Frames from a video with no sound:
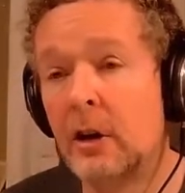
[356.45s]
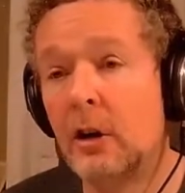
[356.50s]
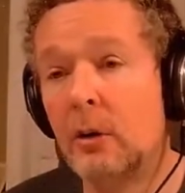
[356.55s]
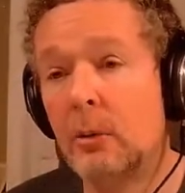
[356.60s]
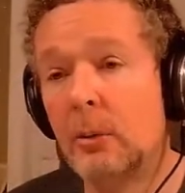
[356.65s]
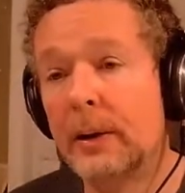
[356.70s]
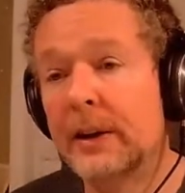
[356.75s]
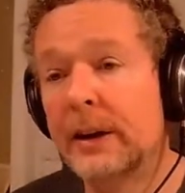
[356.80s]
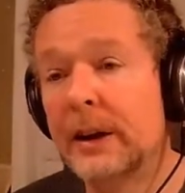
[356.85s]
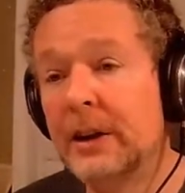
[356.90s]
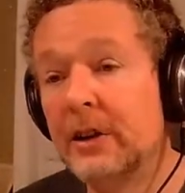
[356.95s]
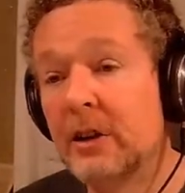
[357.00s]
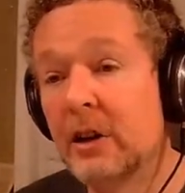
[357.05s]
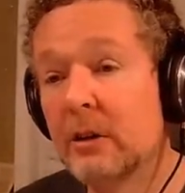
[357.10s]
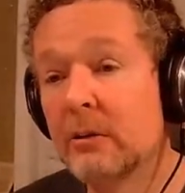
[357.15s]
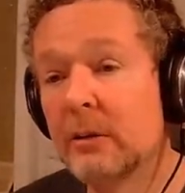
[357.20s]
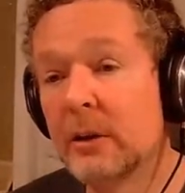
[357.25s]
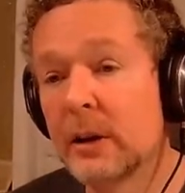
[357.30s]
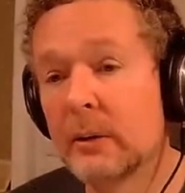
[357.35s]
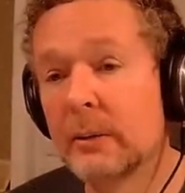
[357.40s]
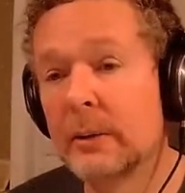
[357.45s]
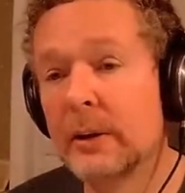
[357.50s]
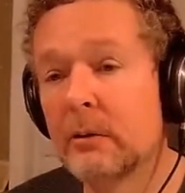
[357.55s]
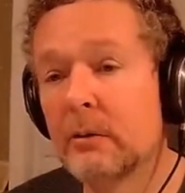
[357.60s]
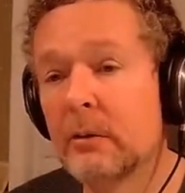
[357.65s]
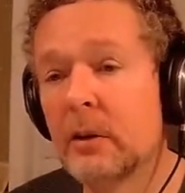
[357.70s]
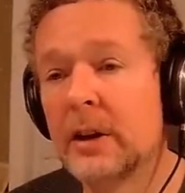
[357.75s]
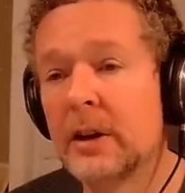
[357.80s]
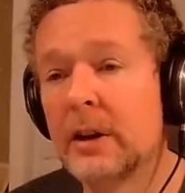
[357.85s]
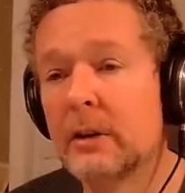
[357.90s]
When they don't go in the
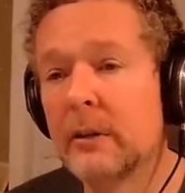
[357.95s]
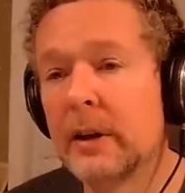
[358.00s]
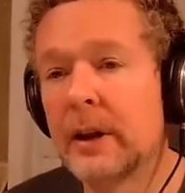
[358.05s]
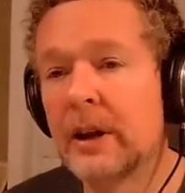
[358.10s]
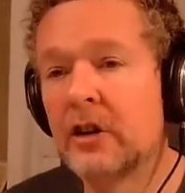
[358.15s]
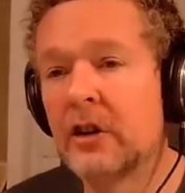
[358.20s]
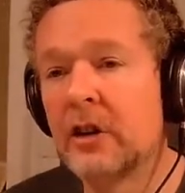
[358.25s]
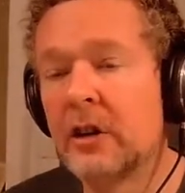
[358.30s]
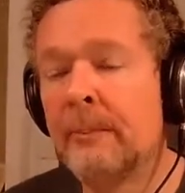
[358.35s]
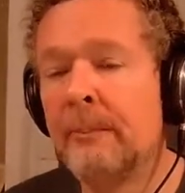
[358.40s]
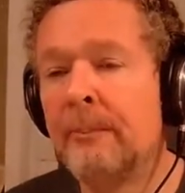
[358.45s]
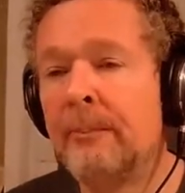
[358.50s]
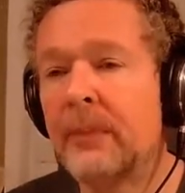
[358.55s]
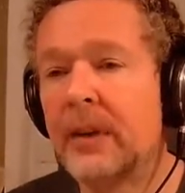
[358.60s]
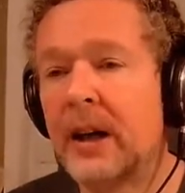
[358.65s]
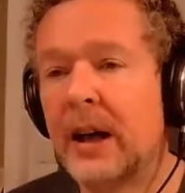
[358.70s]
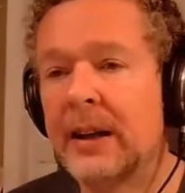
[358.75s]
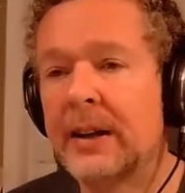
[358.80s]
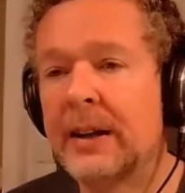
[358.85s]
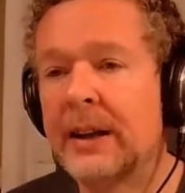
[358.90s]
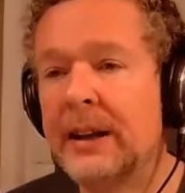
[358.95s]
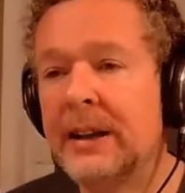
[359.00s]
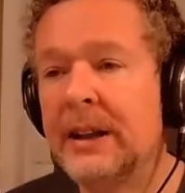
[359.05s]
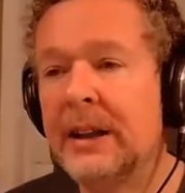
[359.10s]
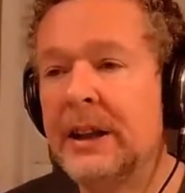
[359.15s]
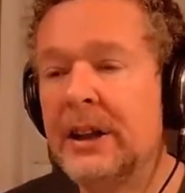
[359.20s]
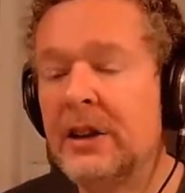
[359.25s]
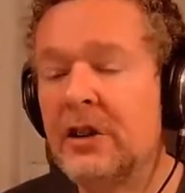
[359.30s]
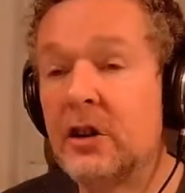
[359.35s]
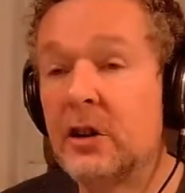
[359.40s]
right direction and they
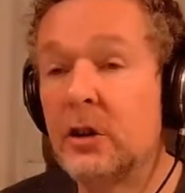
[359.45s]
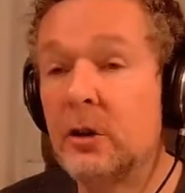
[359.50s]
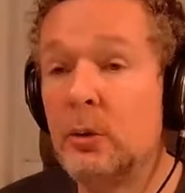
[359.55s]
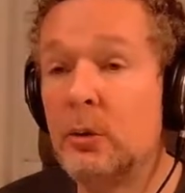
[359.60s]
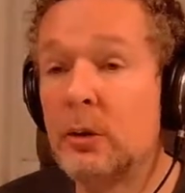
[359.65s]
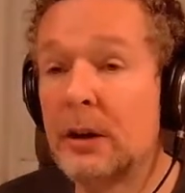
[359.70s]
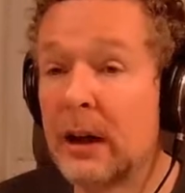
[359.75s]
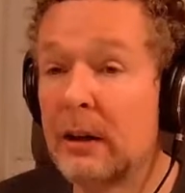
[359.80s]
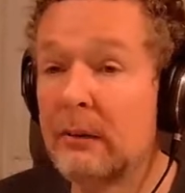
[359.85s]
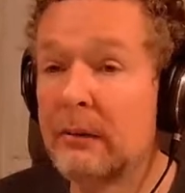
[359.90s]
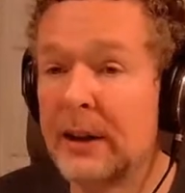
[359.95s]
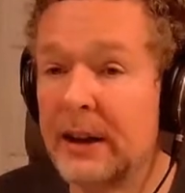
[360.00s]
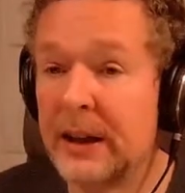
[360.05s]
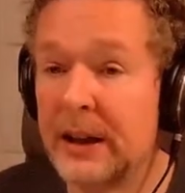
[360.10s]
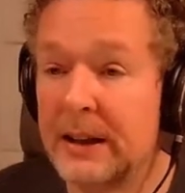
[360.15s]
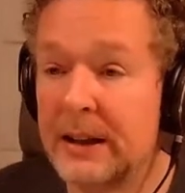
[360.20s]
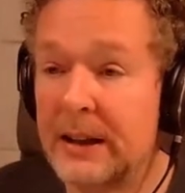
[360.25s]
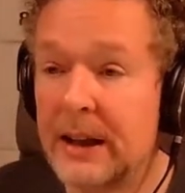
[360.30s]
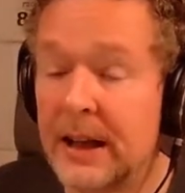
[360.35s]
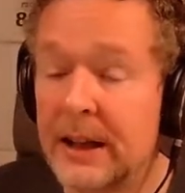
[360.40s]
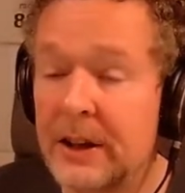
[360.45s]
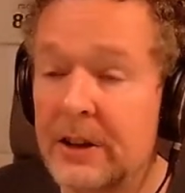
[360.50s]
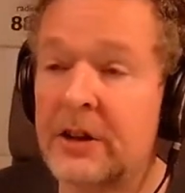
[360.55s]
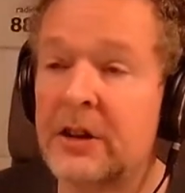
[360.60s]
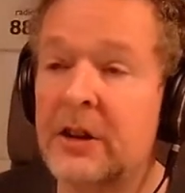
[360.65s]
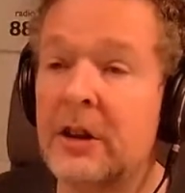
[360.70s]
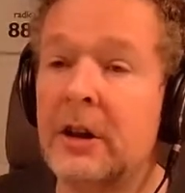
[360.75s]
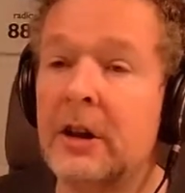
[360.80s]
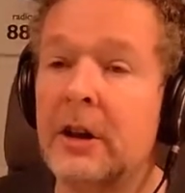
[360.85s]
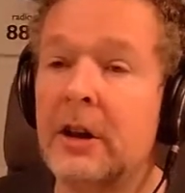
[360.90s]
need to cover their debts,